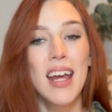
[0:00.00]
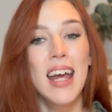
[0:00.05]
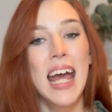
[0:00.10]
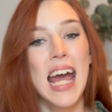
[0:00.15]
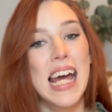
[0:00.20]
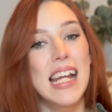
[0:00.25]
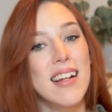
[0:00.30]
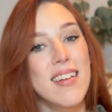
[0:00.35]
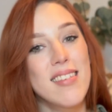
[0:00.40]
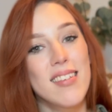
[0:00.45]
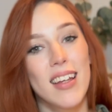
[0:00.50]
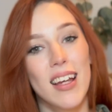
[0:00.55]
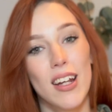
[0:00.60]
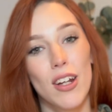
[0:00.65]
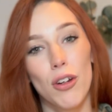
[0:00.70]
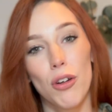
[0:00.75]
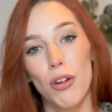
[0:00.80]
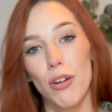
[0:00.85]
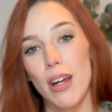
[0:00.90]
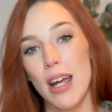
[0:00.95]
and it's going to
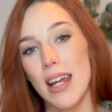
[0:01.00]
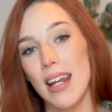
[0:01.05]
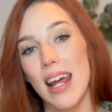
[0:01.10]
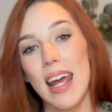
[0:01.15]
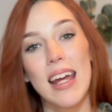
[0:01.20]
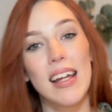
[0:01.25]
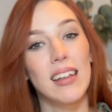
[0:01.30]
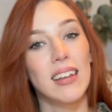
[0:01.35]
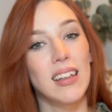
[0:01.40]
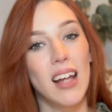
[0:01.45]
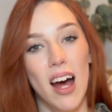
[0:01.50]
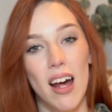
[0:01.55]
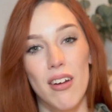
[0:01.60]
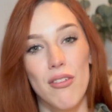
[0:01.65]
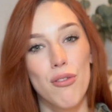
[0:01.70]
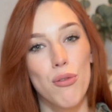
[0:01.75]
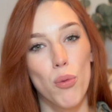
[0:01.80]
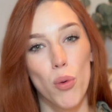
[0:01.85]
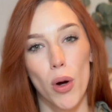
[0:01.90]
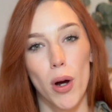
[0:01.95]
create a lot
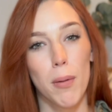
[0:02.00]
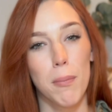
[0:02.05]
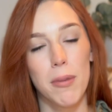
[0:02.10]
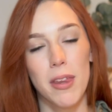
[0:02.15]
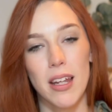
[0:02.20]
of warmth,